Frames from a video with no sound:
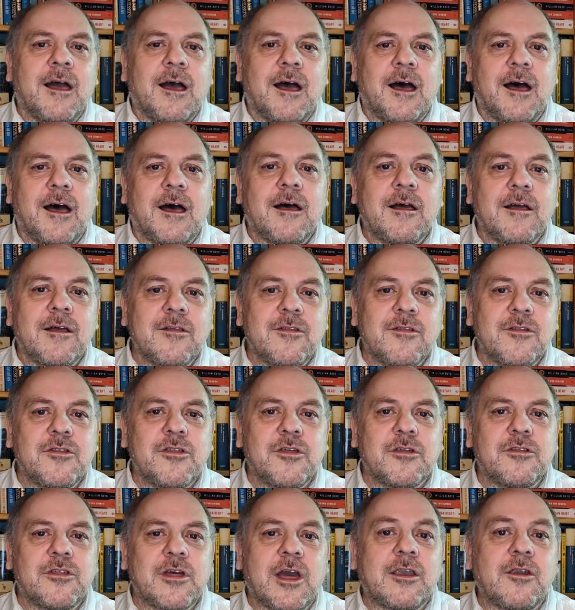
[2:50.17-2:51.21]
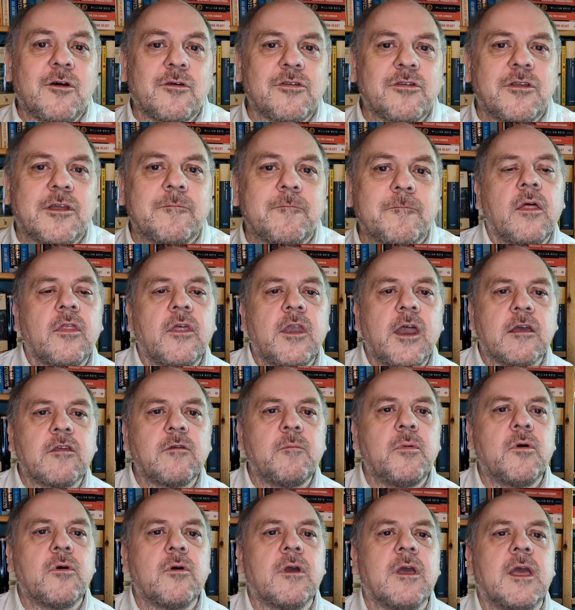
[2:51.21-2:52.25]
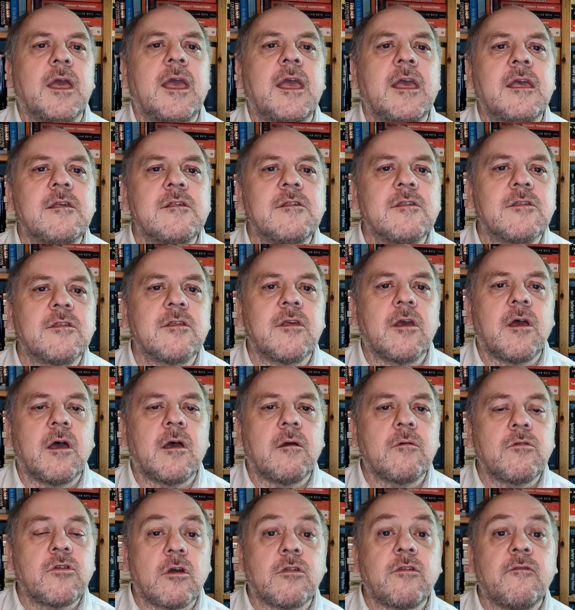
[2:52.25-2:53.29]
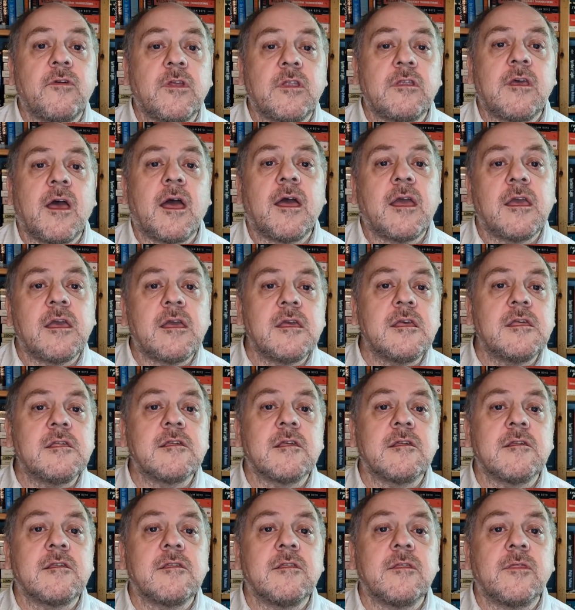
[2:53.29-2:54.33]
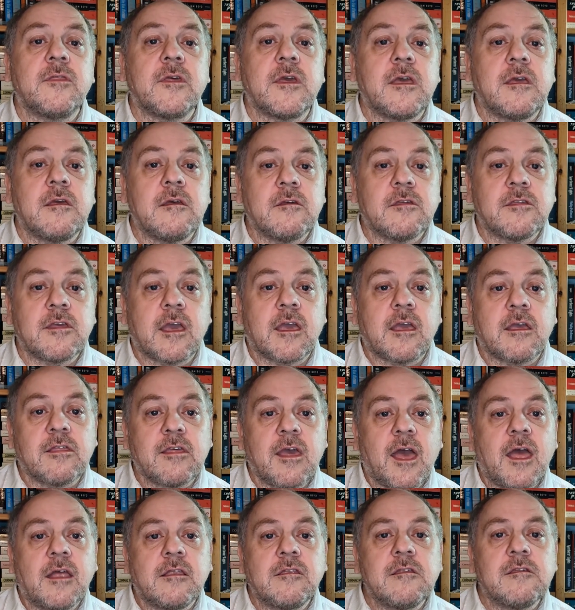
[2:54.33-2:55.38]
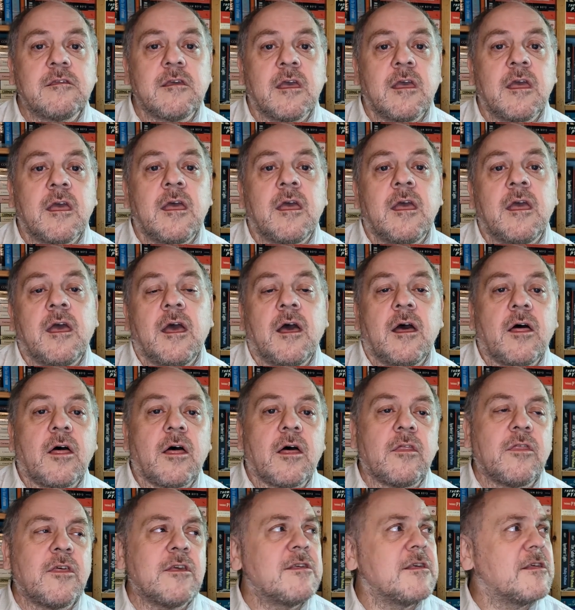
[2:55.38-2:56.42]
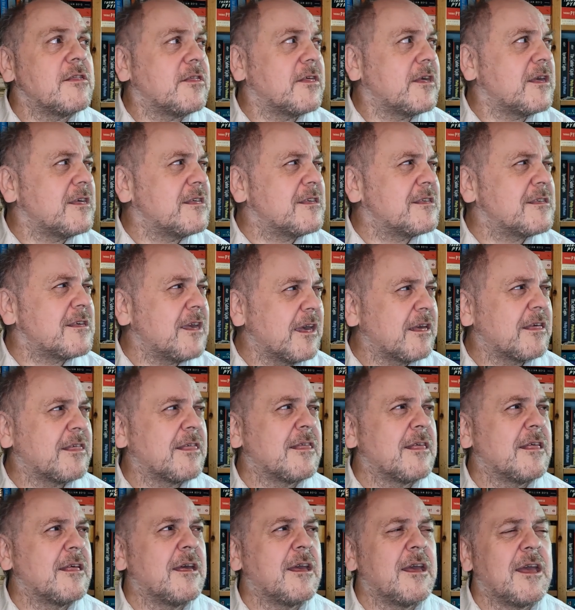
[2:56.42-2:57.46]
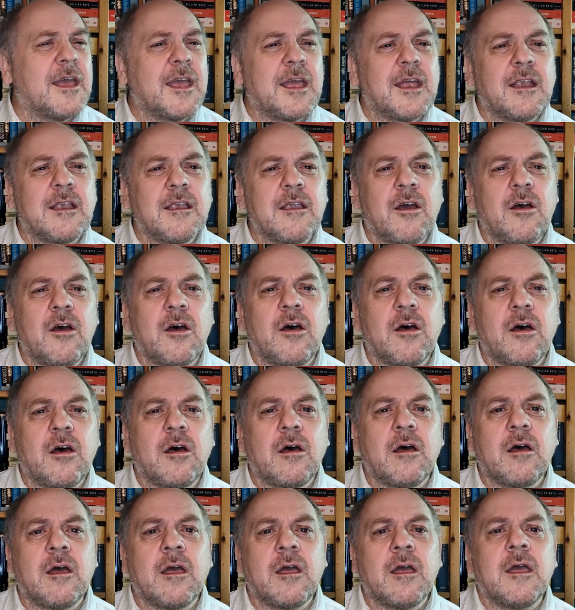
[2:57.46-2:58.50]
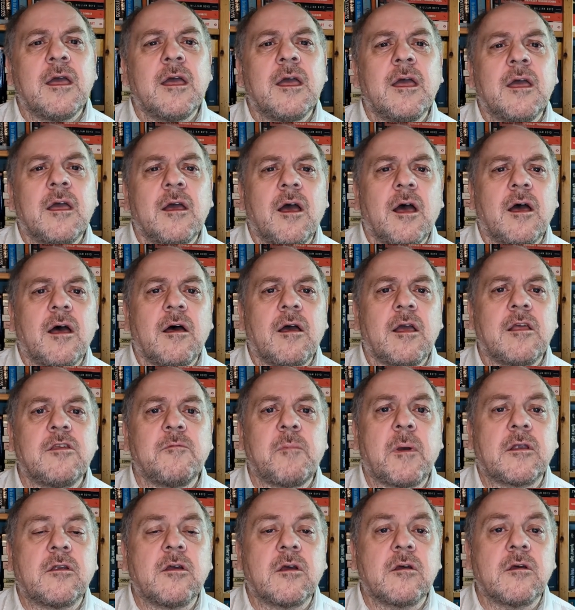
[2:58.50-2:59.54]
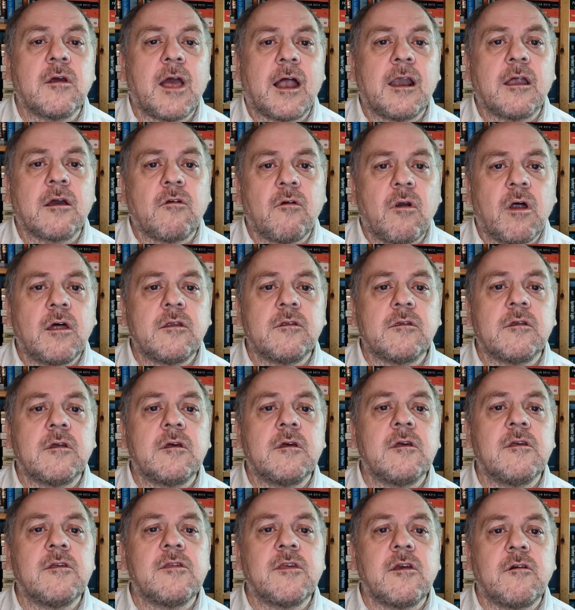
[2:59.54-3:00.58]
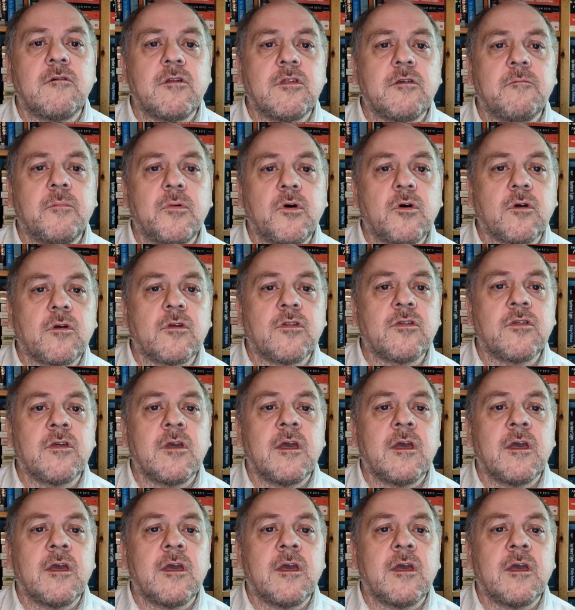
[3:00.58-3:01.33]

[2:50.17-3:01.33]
uh, Jane Austen. The next book is uh, Josephine Tey's The Singing Sands. Uh, this is the sixth in her uh, Inspector Alan Grant series of books.